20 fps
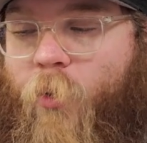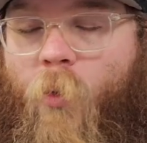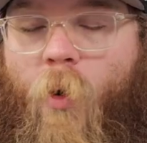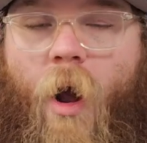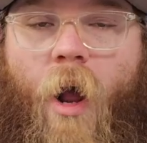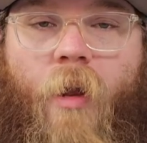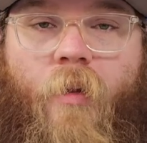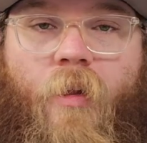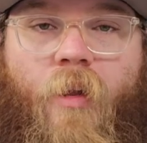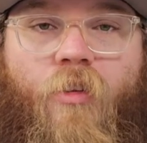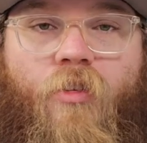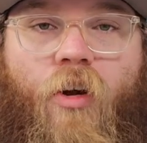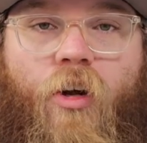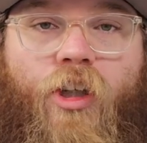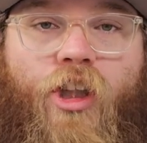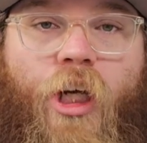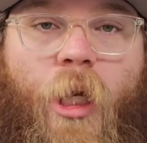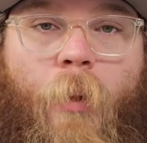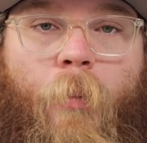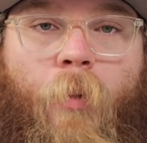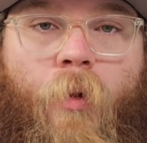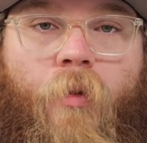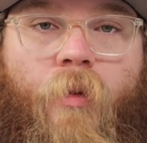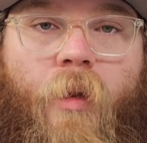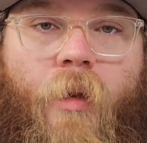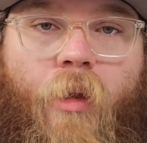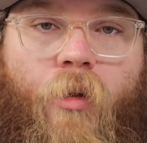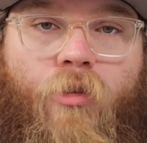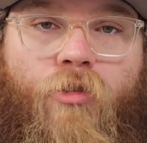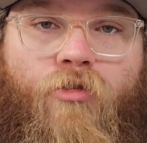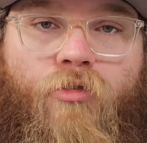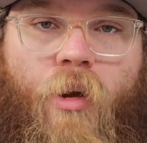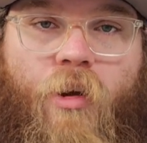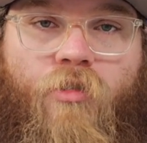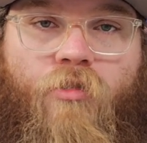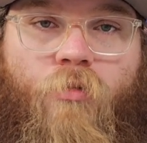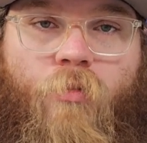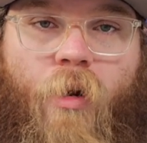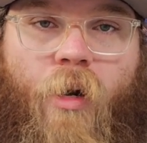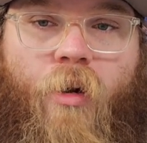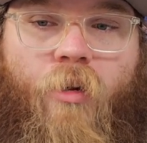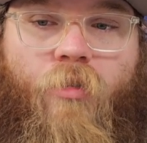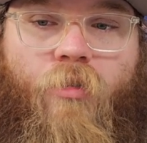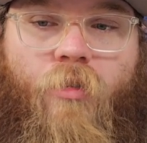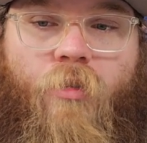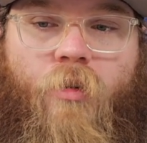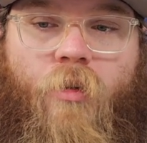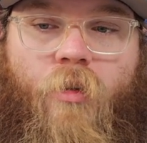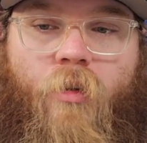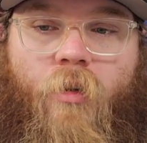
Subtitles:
why these are cheaper than illustration rares.